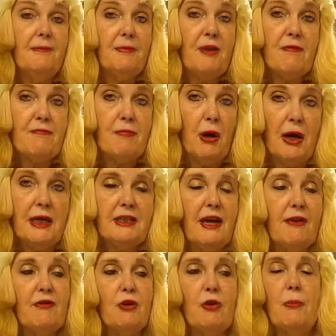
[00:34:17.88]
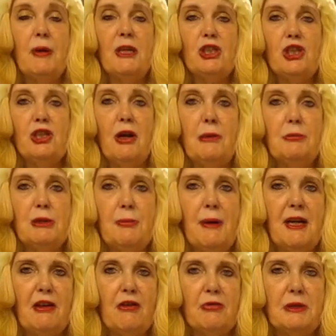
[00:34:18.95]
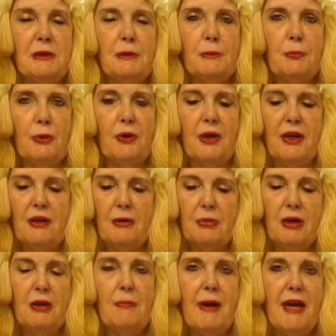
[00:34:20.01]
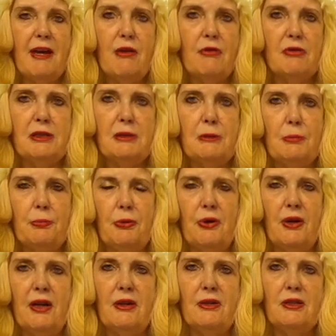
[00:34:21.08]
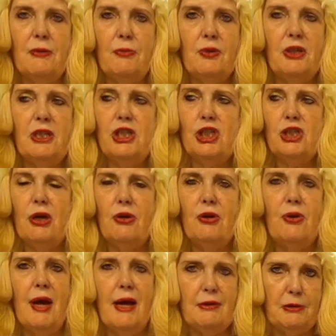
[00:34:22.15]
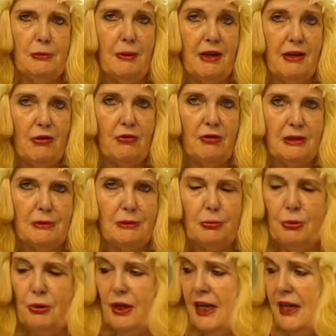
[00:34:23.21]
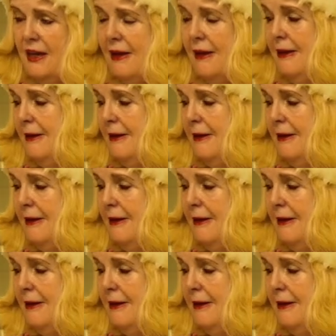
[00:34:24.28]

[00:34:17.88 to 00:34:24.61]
never mind, I haven't got much time to make the Christmas pudding. I'm going to make a Christmas pudding because I wanted to show you how to make a Christmas pudding,